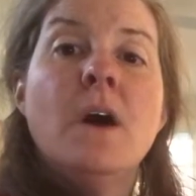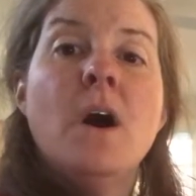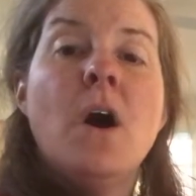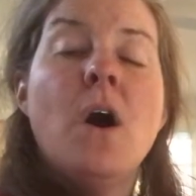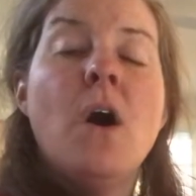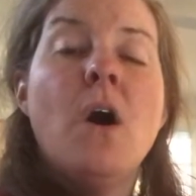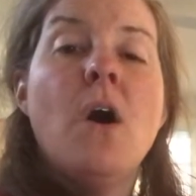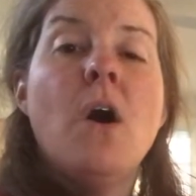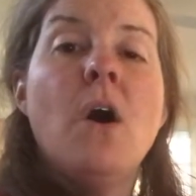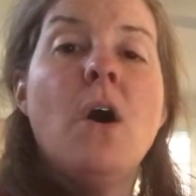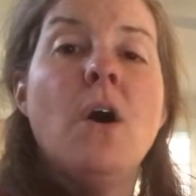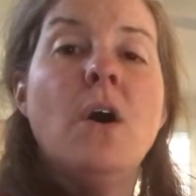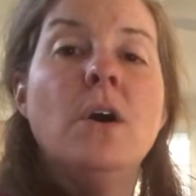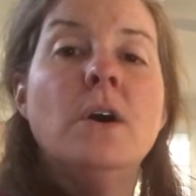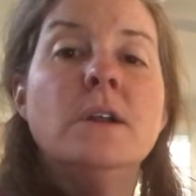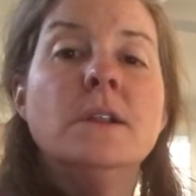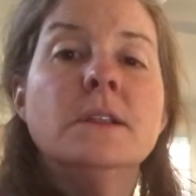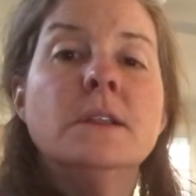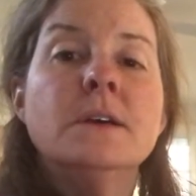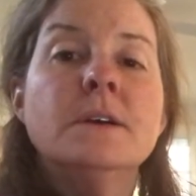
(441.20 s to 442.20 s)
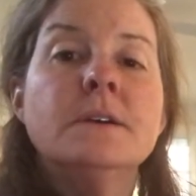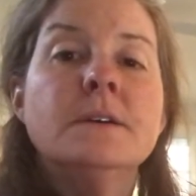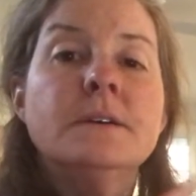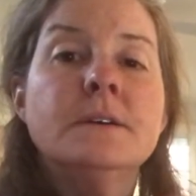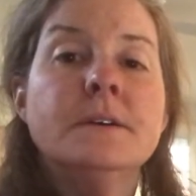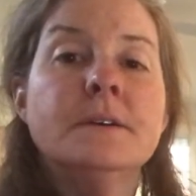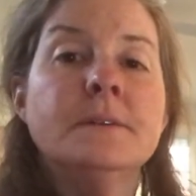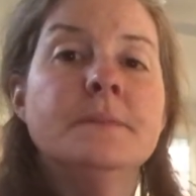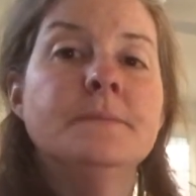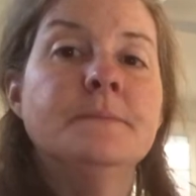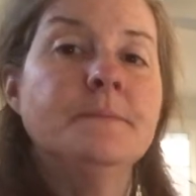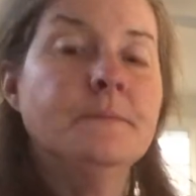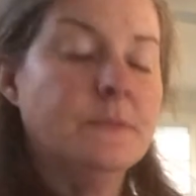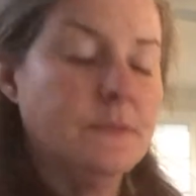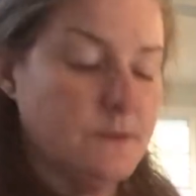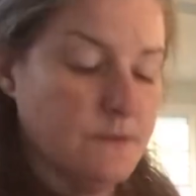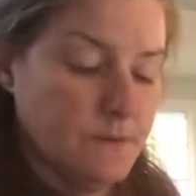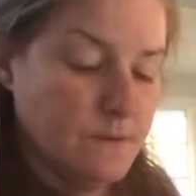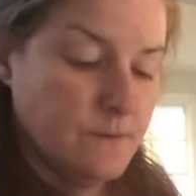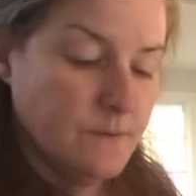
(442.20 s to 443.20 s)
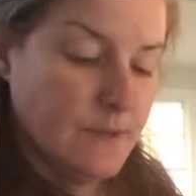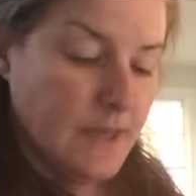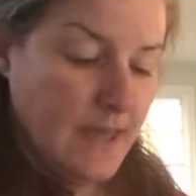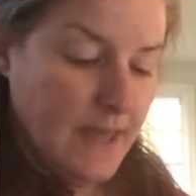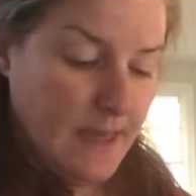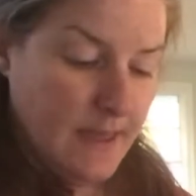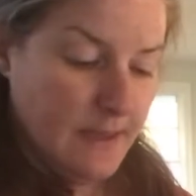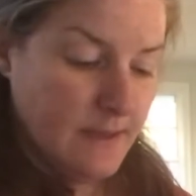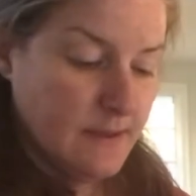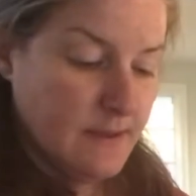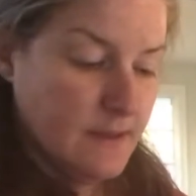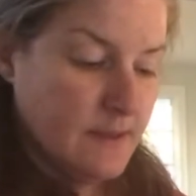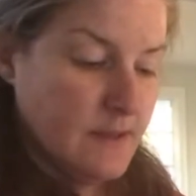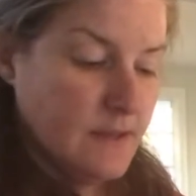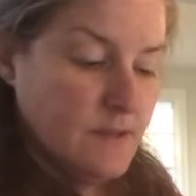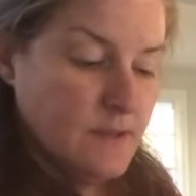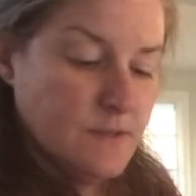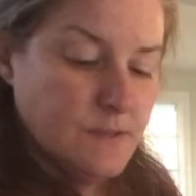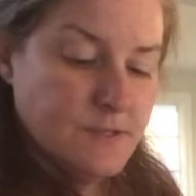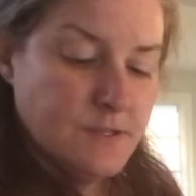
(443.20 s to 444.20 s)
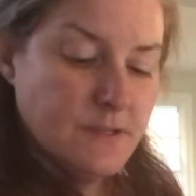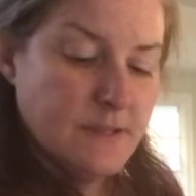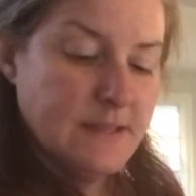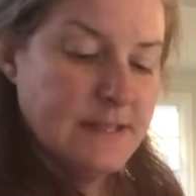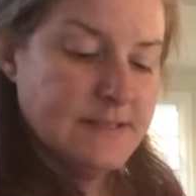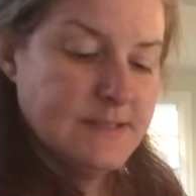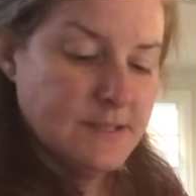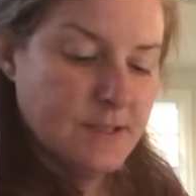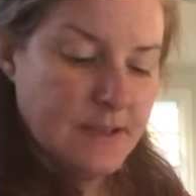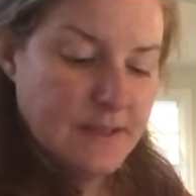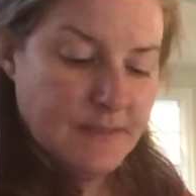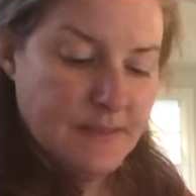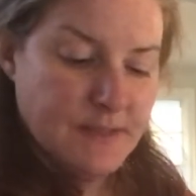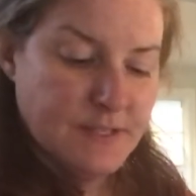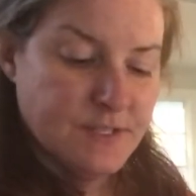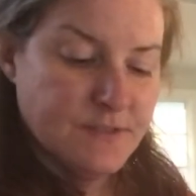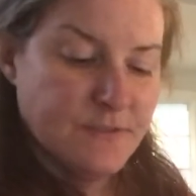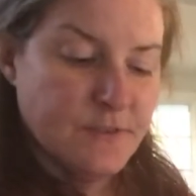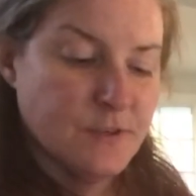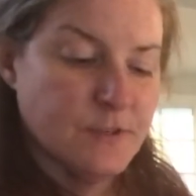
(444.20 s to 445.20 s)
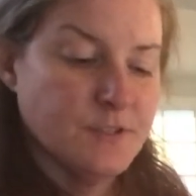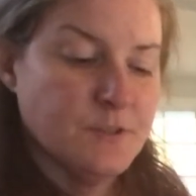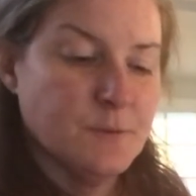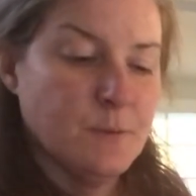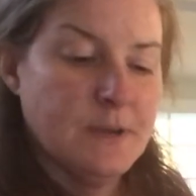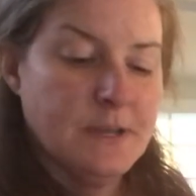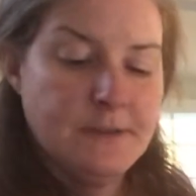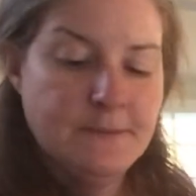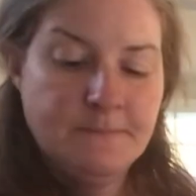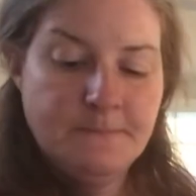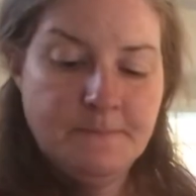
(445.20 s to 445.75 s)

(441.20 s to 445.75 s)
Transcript: all. Okay, so let's look at this first one.